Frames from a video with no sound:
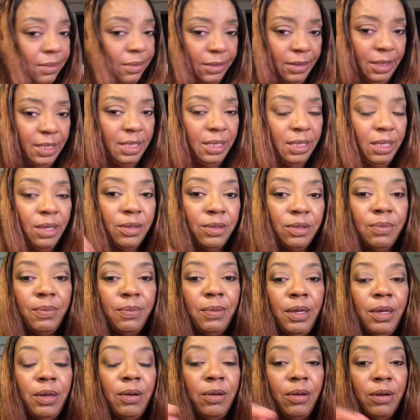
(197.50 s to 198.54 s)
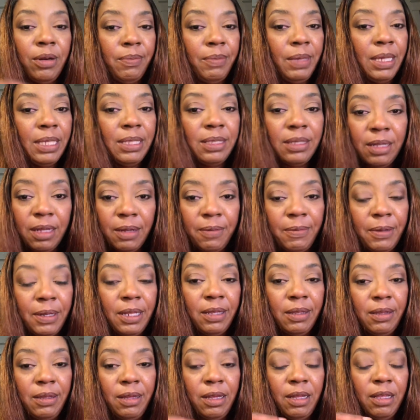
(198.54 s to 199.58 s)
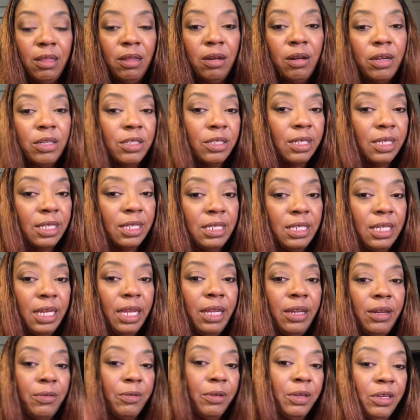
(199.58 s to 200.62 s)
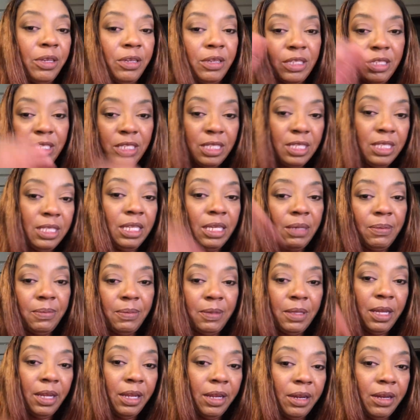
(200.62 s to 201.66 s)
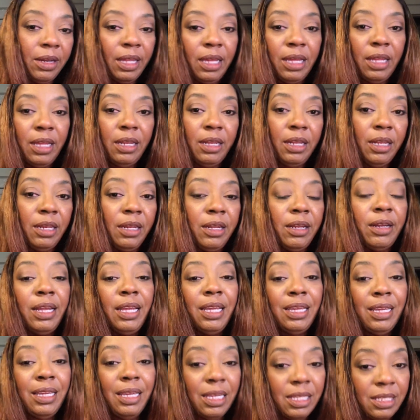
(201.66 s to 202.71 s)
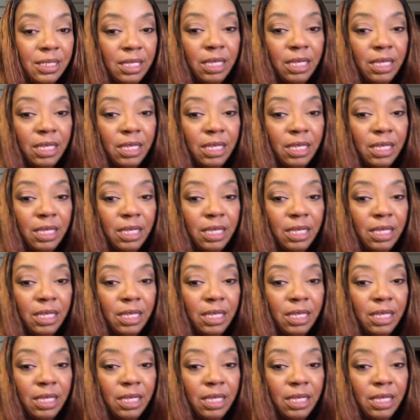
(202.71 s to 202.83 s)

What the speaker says: excuse me, or mix it up in a larger container where you can just dip the hair down in there. It gets